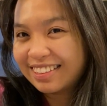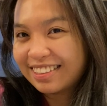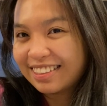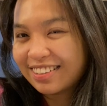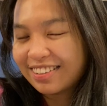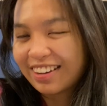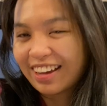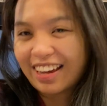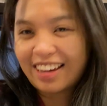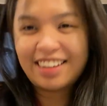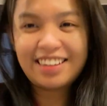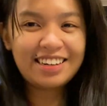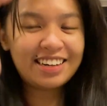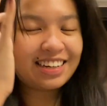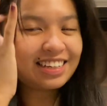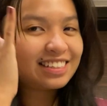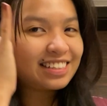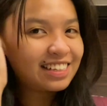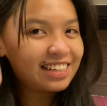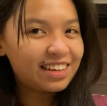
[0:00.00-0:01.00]
Okay,
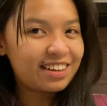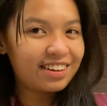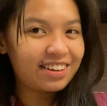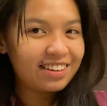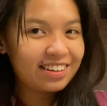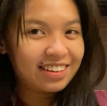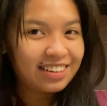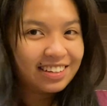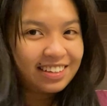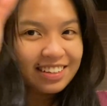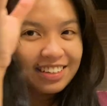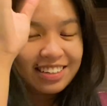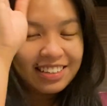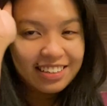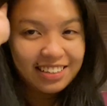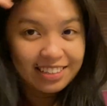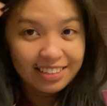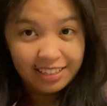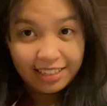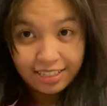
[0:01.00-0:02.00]
let's see.
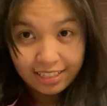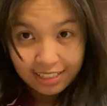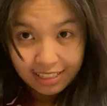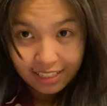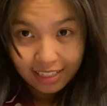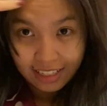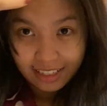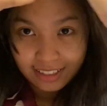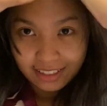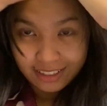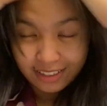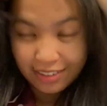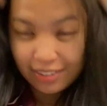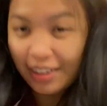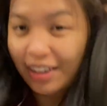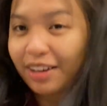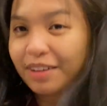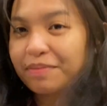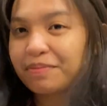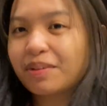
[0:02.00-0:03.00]

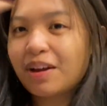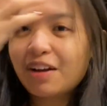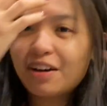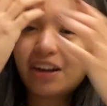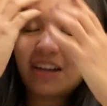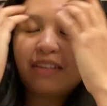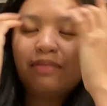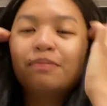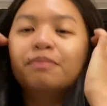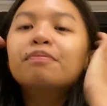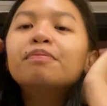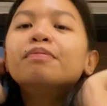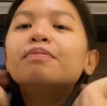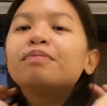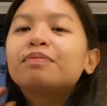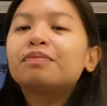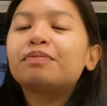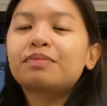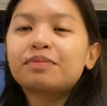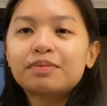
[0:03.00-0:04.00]
Okay, all right.
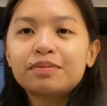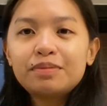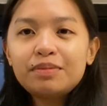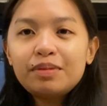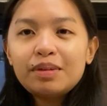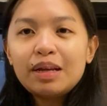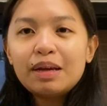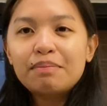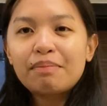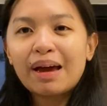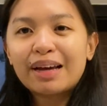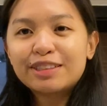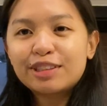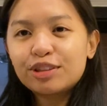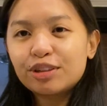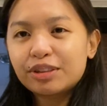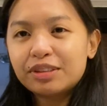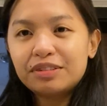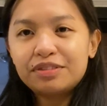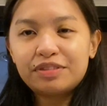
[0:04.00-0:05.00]

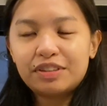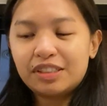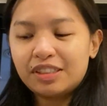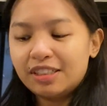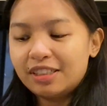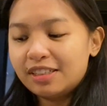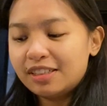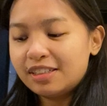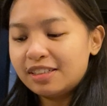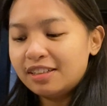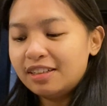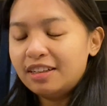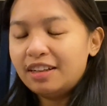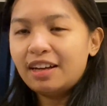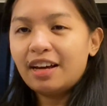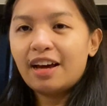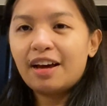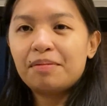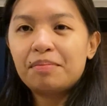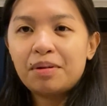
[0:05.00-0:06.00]
Backstory first.
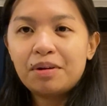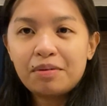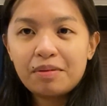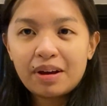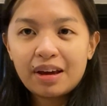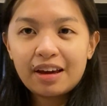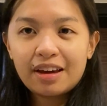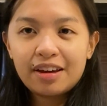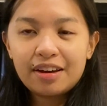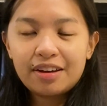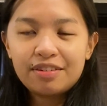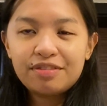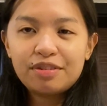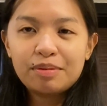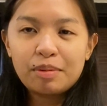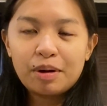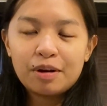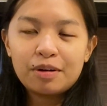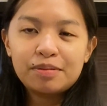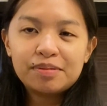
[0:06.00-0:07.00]
I've been away from
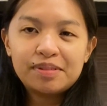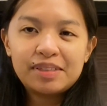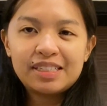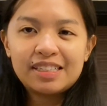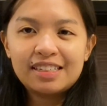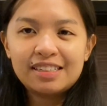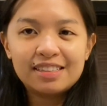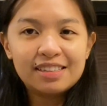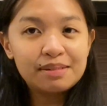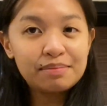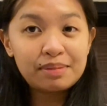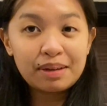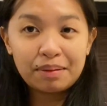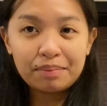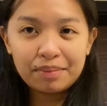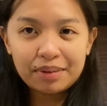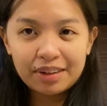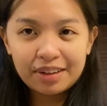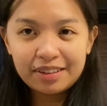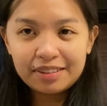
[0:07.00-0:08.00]
home since
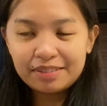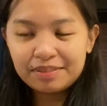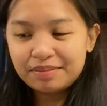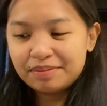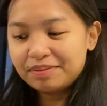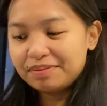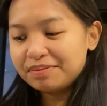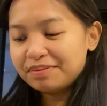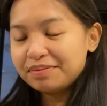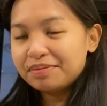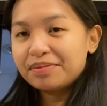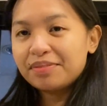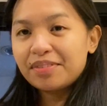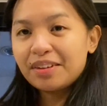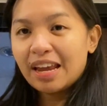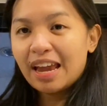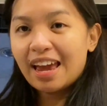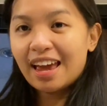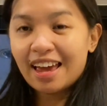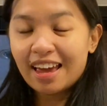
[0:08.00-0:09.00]
September,
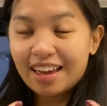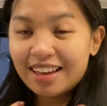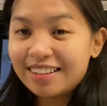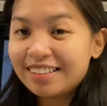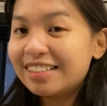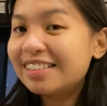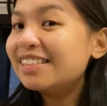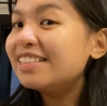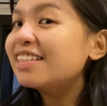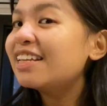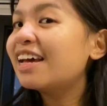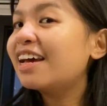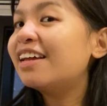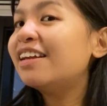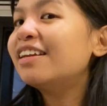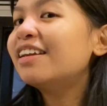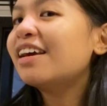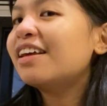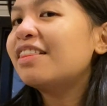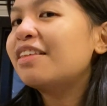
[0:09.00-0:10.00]
and since
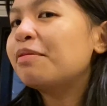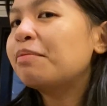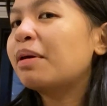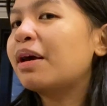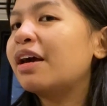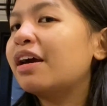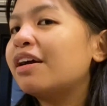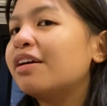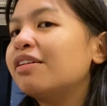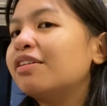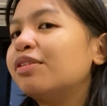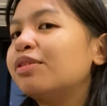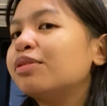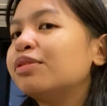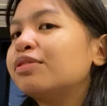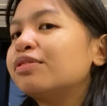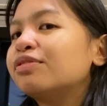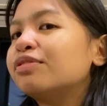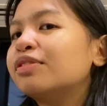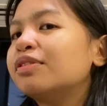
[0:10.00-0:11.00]
then, I think my hair
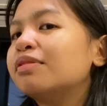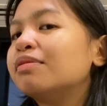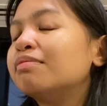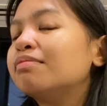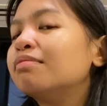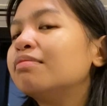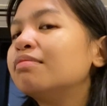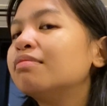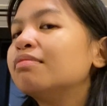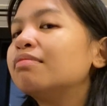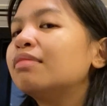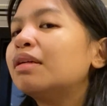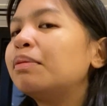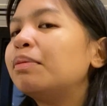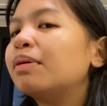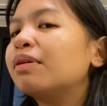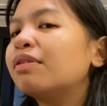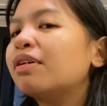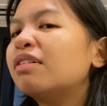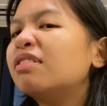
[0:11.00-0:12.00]
grew from maybe
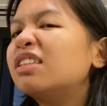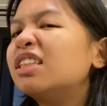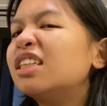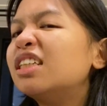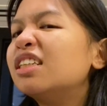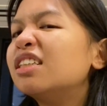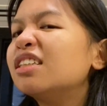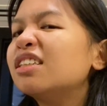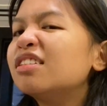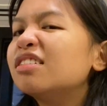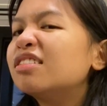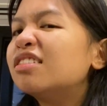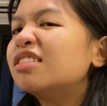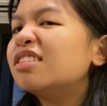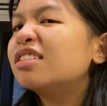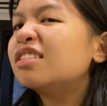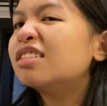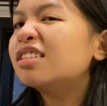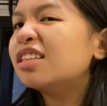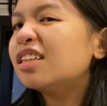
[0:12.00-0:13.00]
around here
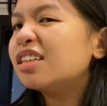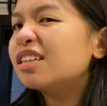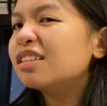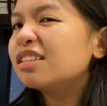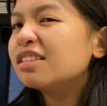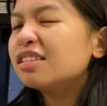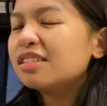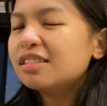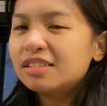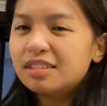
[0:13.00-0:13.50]
till here.